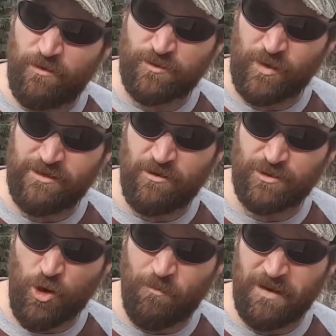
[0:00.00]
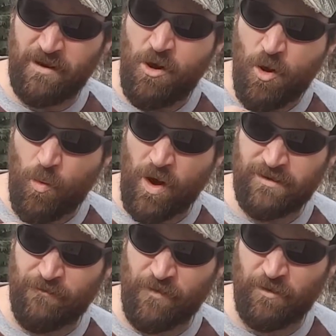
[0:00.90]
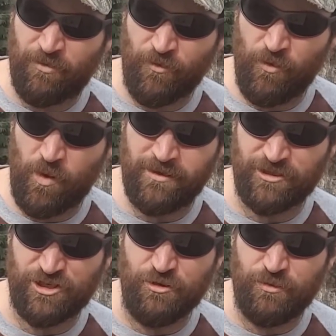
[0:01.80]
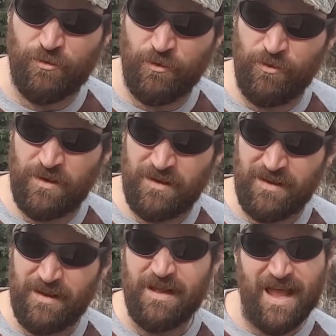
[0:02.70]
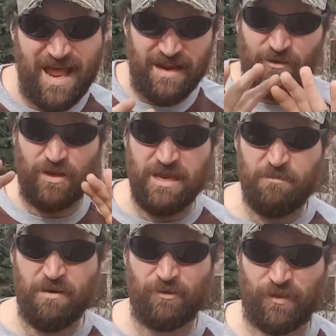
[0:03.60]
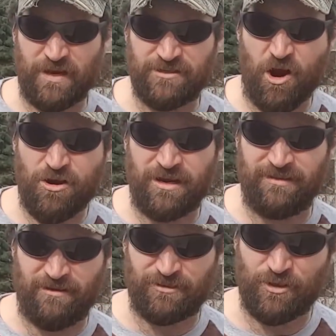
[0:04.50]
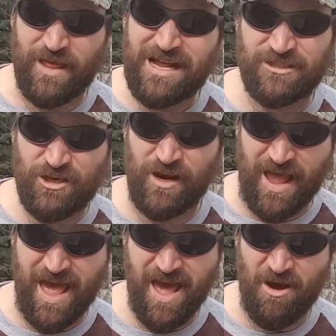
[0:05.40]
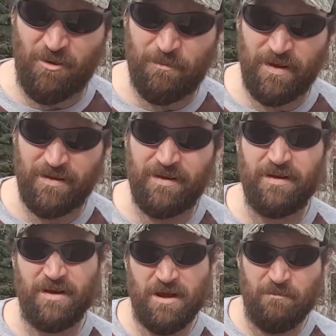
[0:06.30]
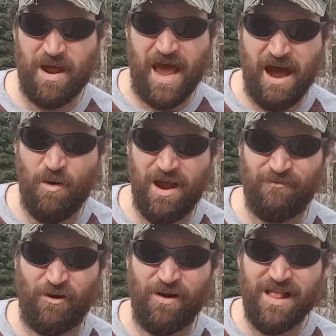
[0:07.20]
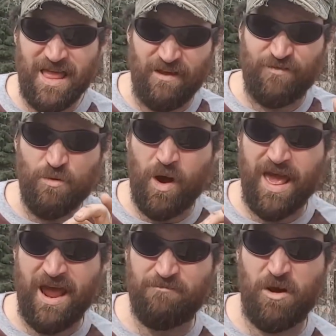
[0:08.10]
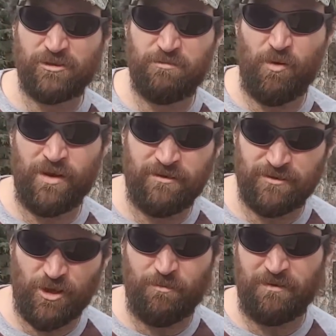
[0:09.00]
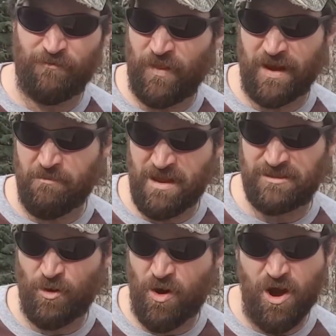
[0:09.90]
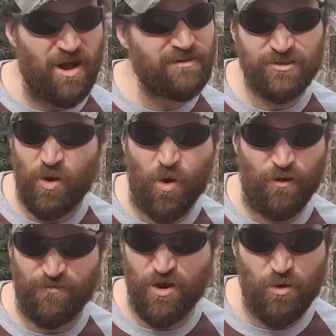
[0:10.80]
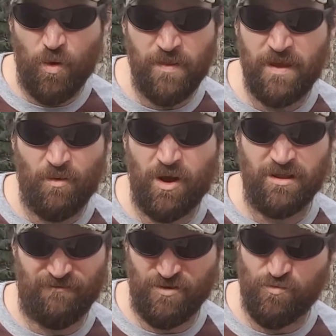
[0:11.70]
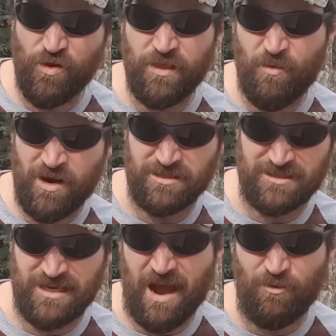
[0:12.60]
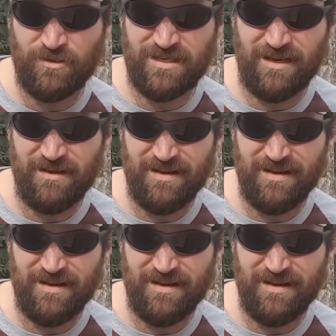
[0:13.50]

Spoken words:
of those windows open, one to film through, one to shoot through, and it'll keep everything dark in there. So that's going to help. But however, if you want to have multiple windows open for like a mentor hunt, or if you're one that if you really want to scout,